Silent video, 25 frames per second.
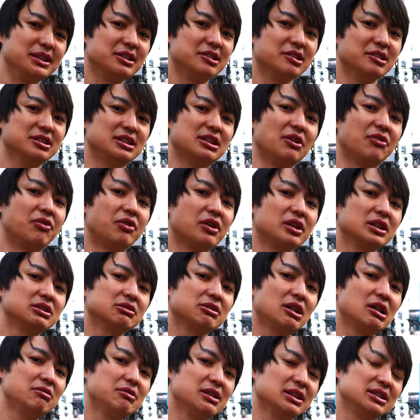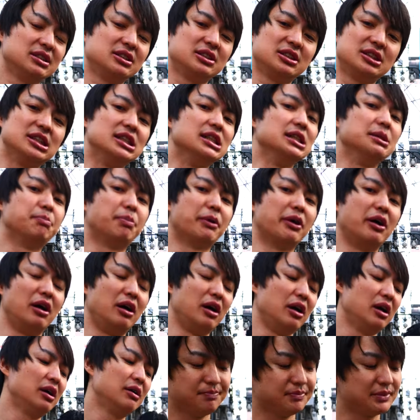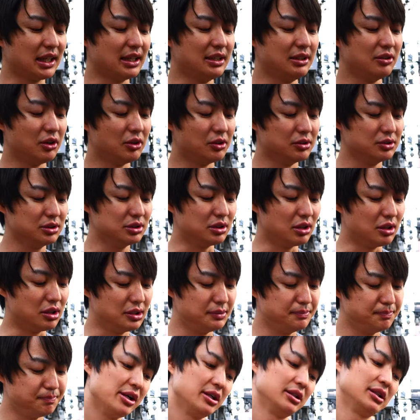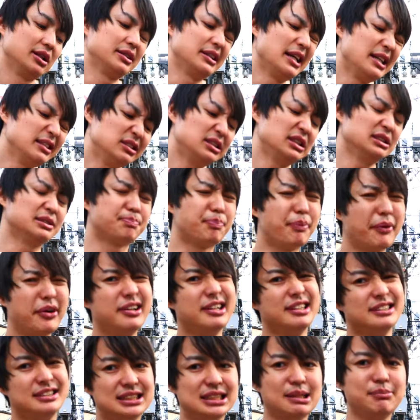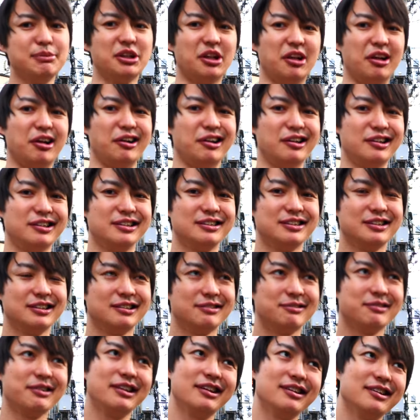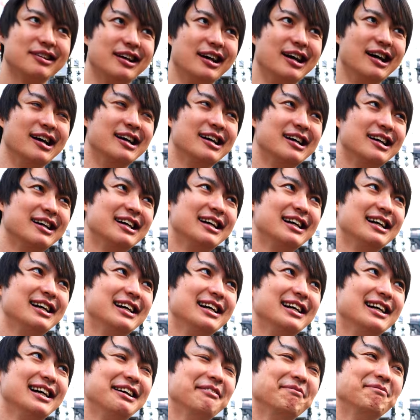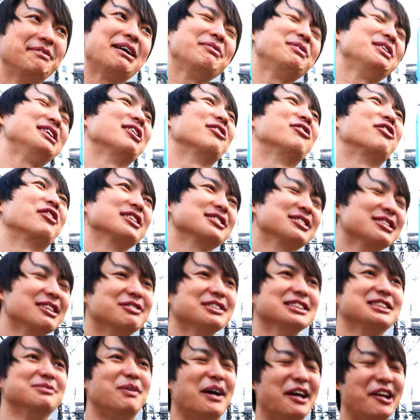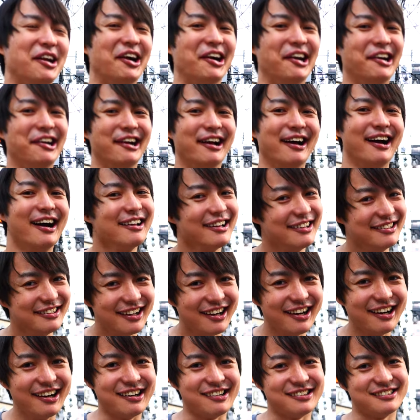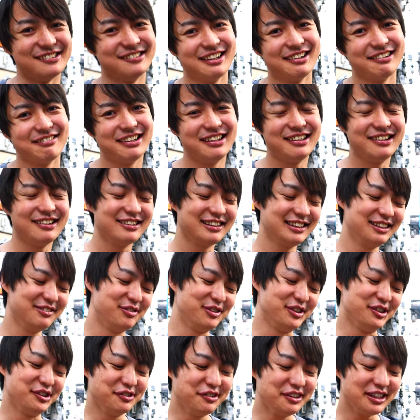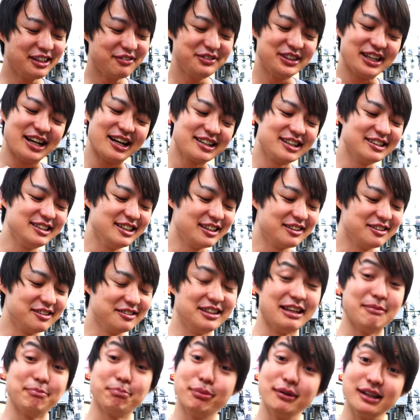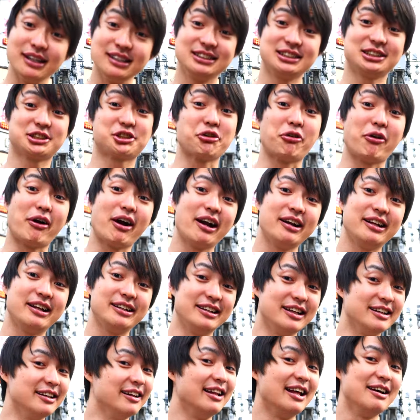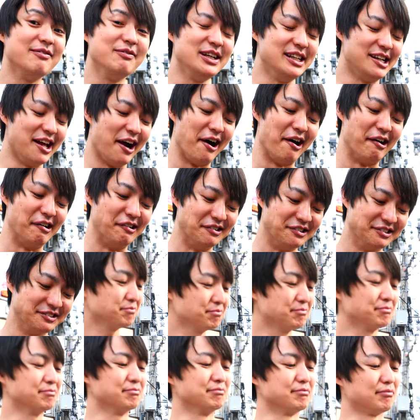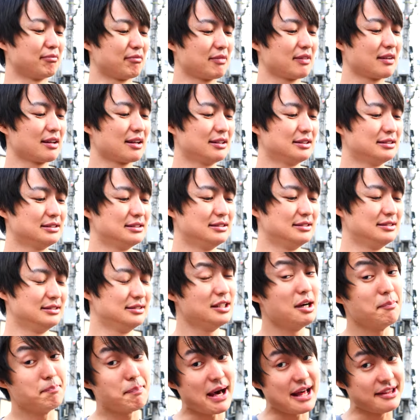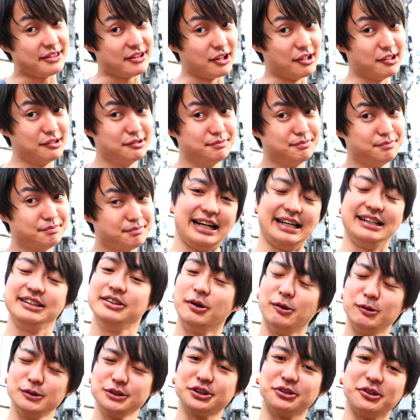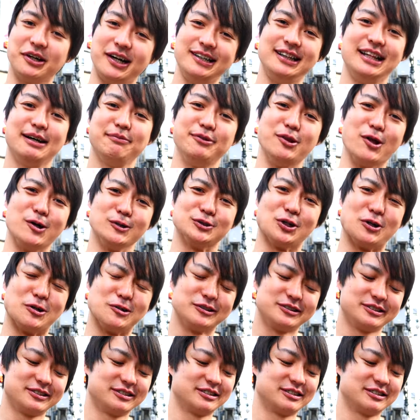because the first one was cheaper and also the taste is pretty similar. Well, maybe the first one was better. I don't know. Well, if you love yakiniku, then please try it and let me know. Not bad though. And also, I love Lawson.